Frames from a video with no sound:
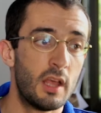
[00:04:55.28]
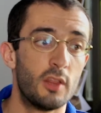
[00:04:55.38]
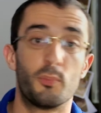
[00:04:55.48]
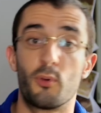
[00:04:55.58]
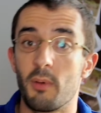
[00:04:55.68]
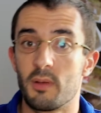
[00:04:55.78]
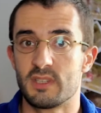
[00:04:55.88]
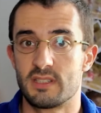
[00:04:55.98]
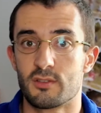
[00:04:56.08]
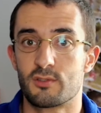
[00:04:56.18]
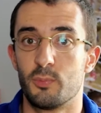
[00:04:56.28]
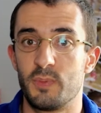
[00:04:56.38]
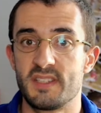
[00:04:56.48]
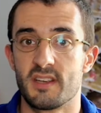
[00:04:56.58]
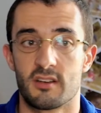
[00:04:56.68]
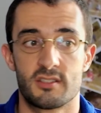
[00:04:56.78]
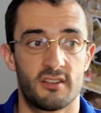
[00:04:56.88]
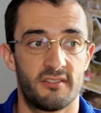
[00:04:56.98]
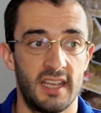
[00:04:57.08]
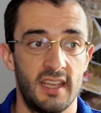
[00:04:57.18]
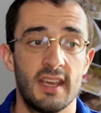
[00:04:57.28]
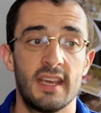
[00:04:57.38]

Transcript: The problem with those qPCR surveys